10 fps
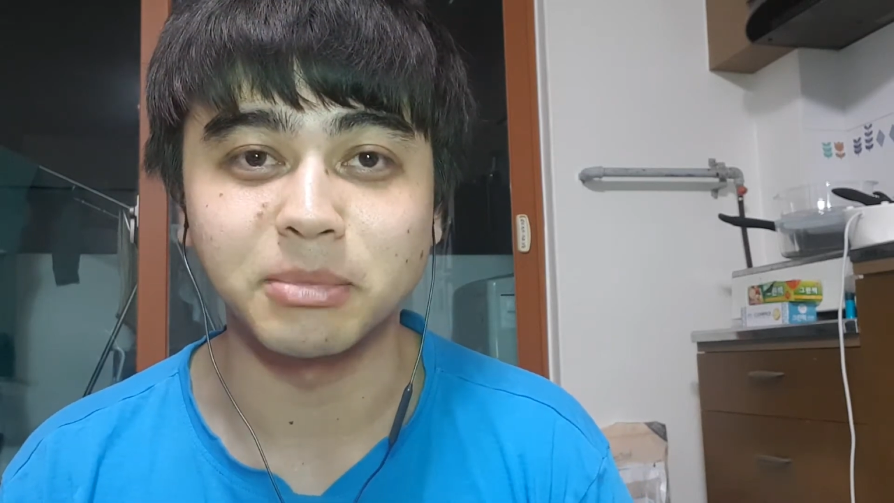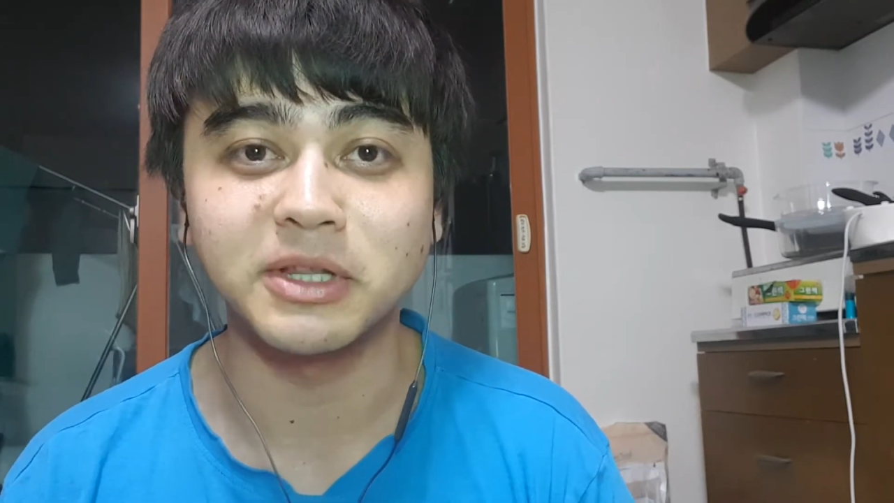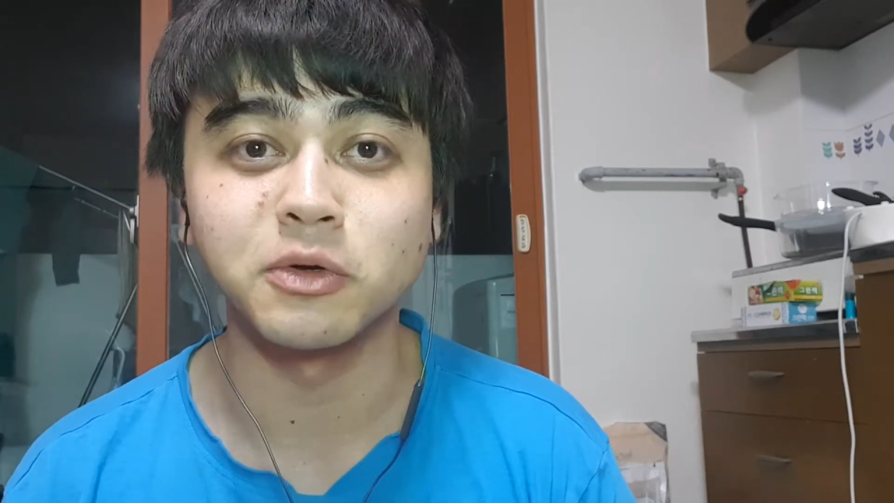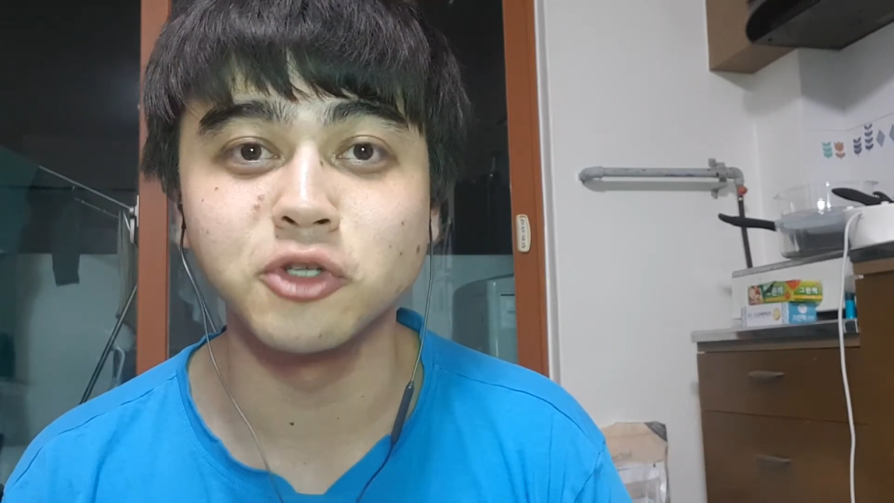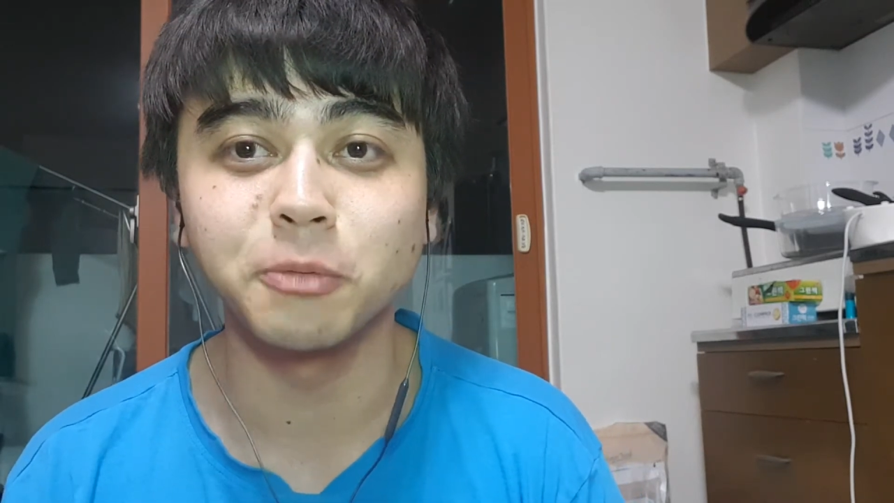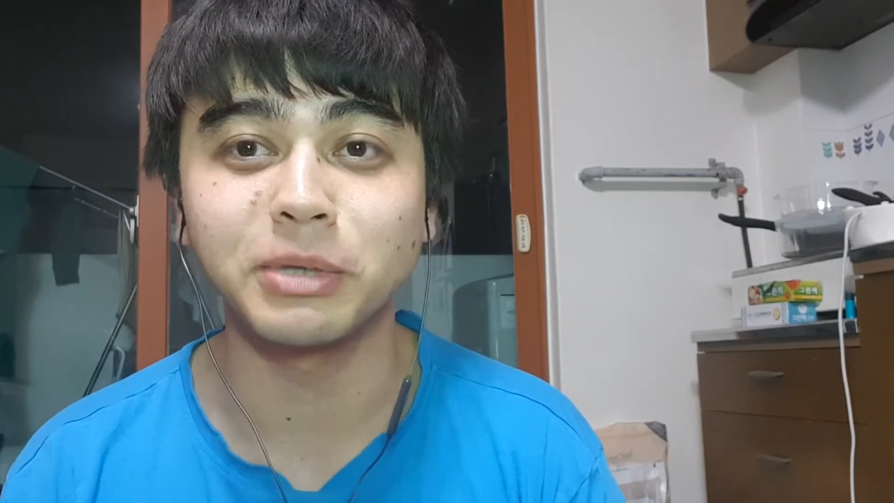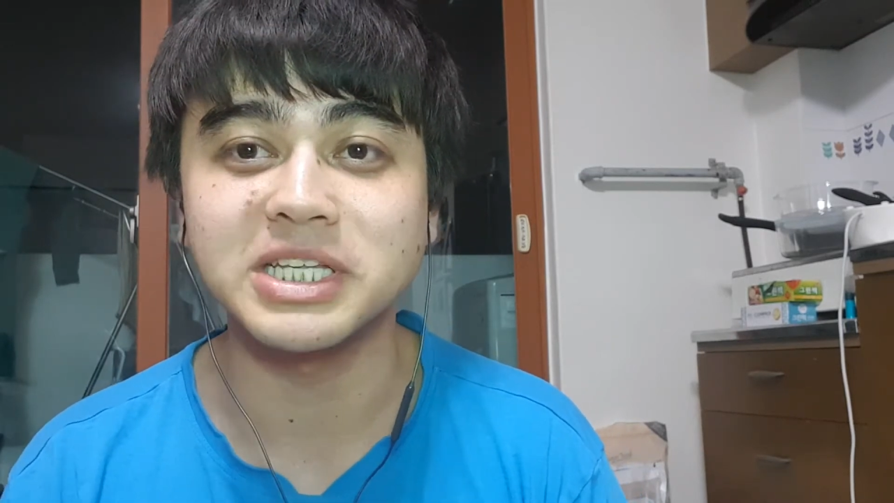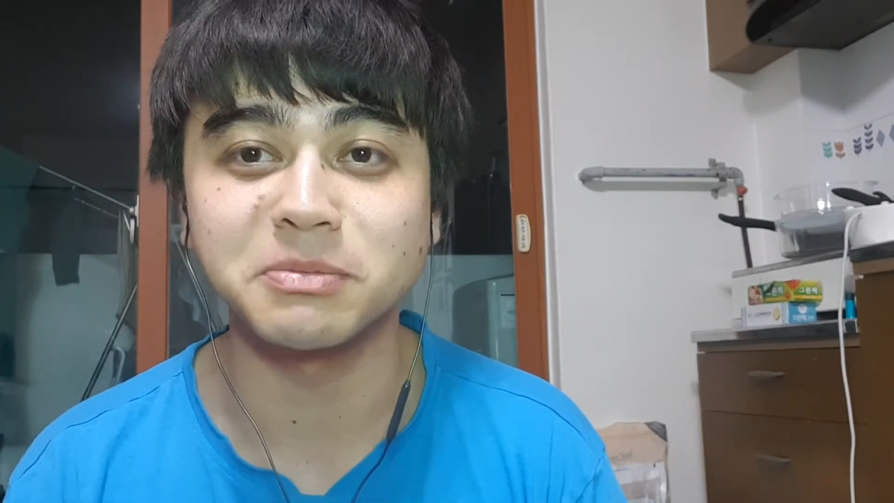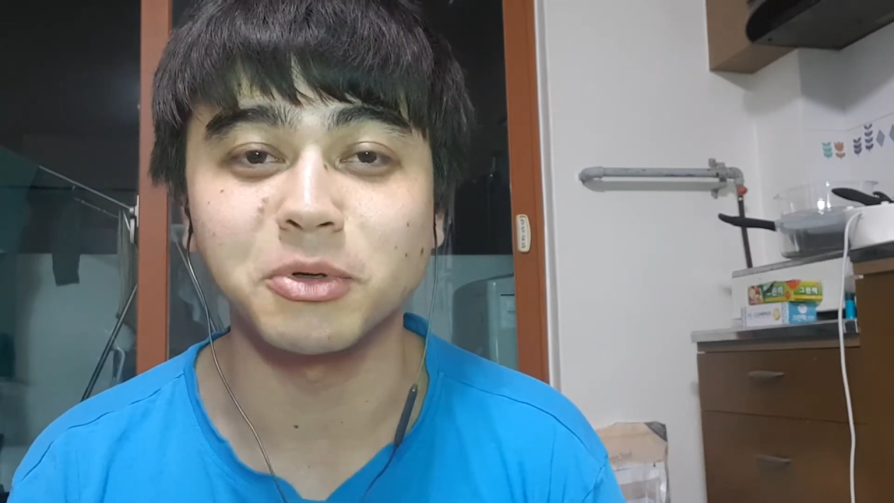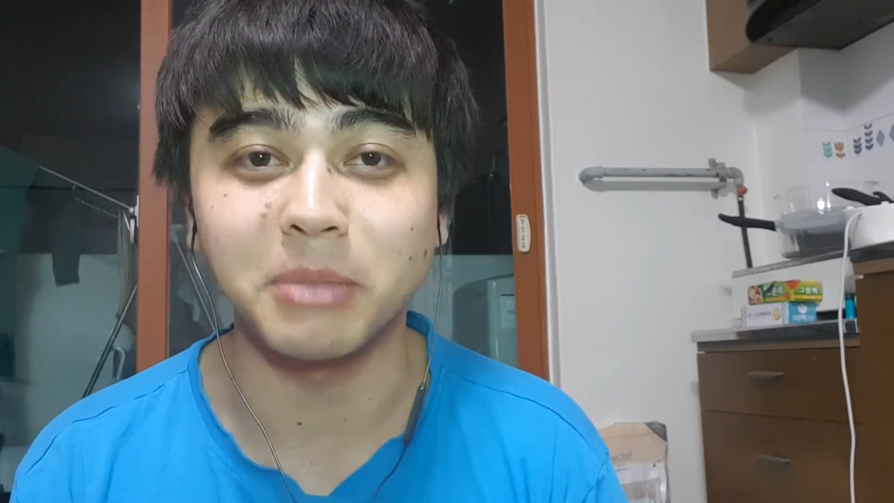but there was no
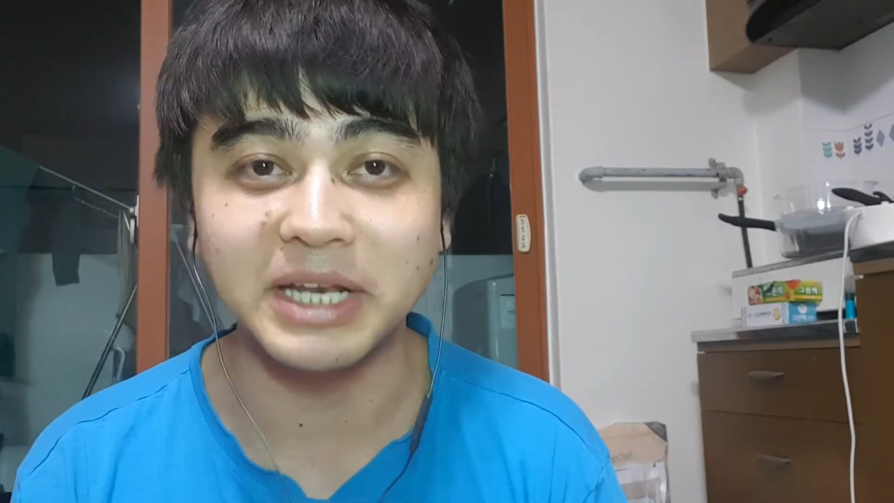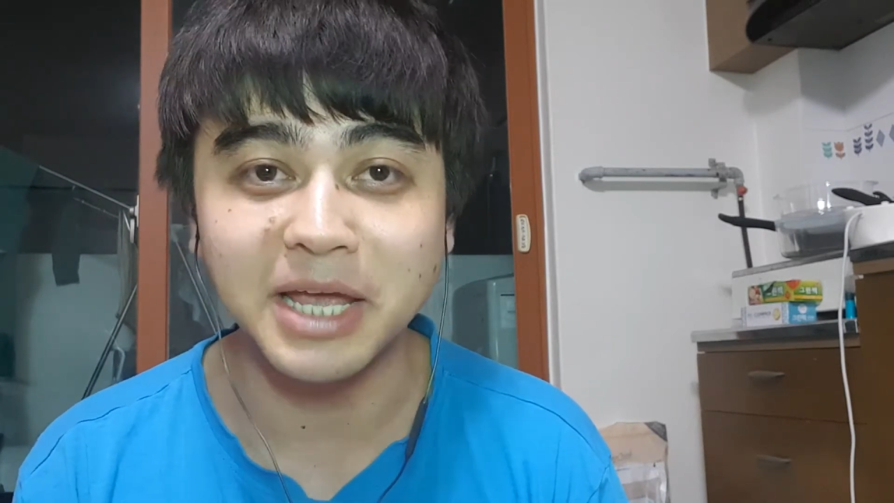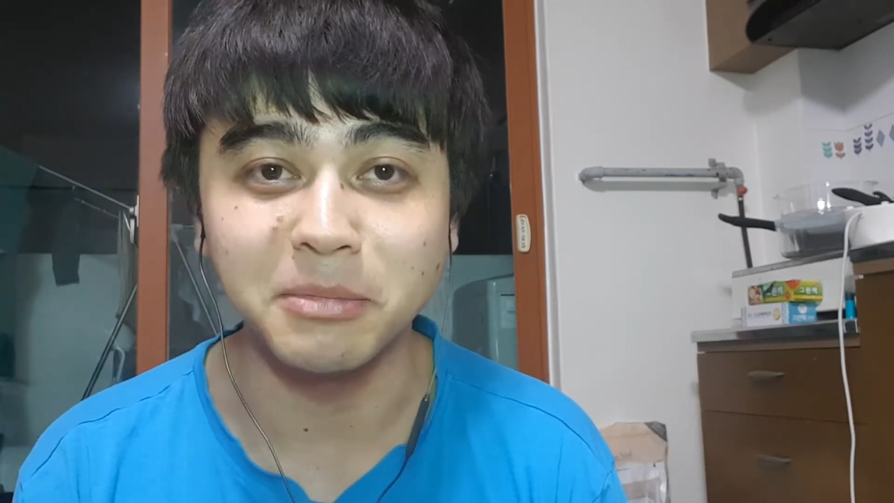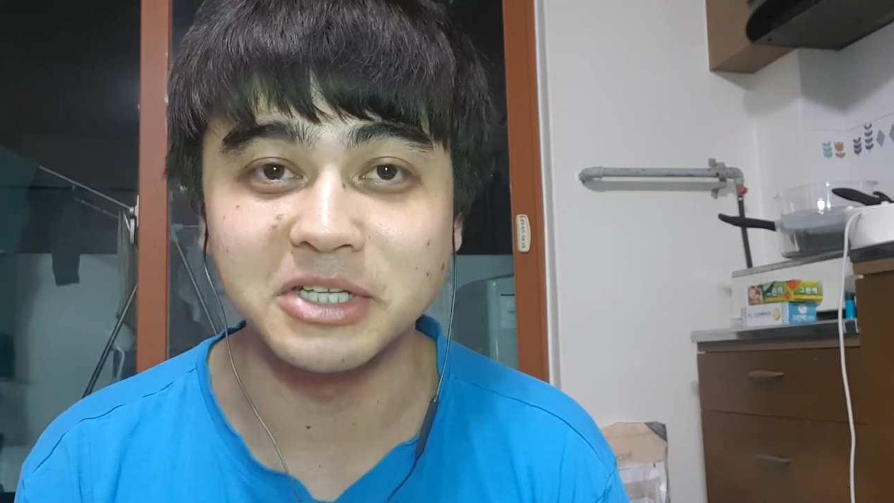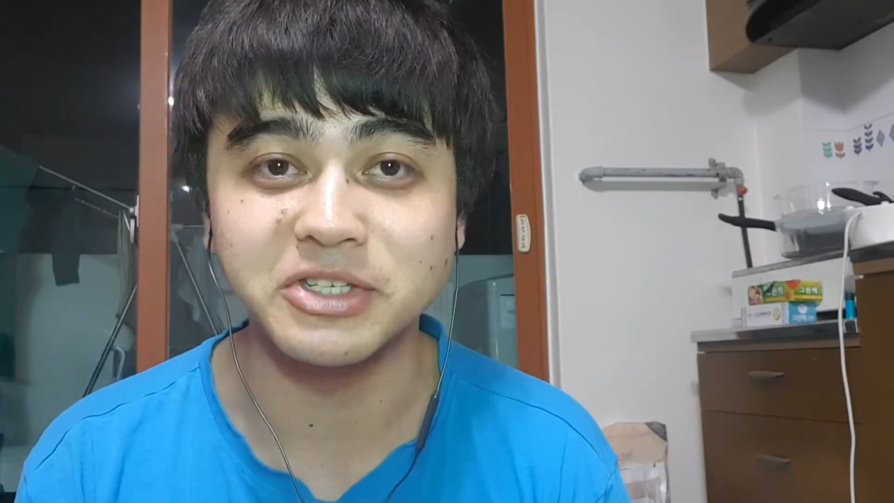place to put my name in.